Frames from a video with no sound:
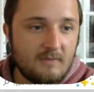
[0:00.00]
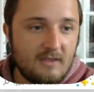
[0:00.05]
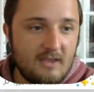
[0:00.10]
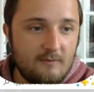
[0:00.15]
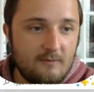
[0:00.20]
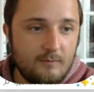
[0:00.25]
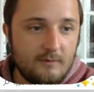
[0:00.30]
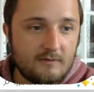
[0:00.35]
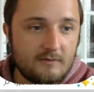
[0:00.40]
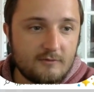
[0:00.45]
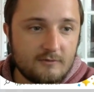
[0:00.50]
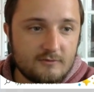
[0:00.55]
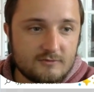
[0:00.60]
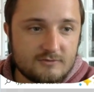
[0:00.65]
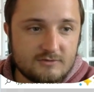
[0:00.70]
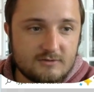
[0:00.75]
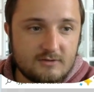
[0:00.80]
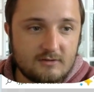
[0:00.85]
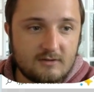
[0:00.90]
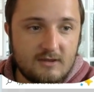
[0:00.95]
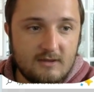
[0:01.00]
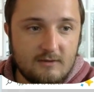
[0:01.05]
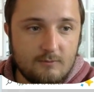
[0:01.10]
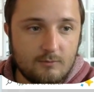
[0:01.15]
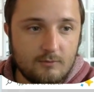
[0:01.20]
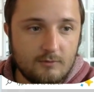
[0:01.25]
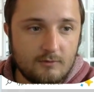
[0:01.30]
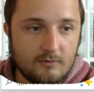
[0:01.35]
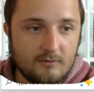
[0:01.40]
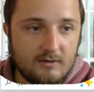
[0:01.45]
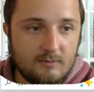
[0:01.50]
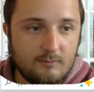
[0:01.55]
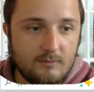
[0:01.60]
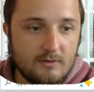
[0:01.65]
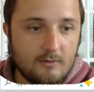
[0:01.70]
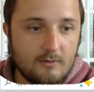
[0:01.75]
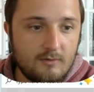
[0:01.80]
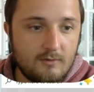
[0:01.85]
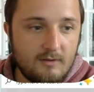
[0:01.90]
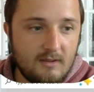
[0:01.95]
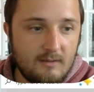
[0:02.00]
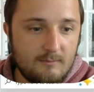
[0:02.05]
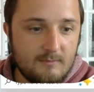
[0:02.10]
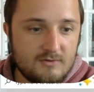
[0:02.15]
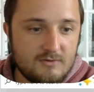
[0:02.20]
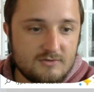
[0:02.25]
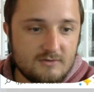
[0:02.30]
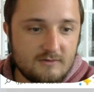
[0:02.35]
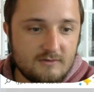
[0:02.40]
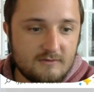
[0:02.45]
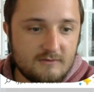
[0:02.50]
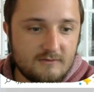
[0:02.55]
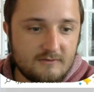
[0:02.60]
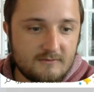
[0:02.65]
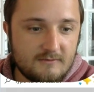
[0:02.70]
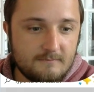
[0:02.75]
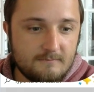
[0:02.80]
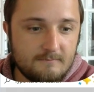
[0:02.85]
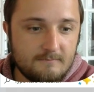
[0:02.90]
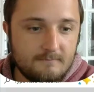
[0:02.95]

if we search the keyword and we to images,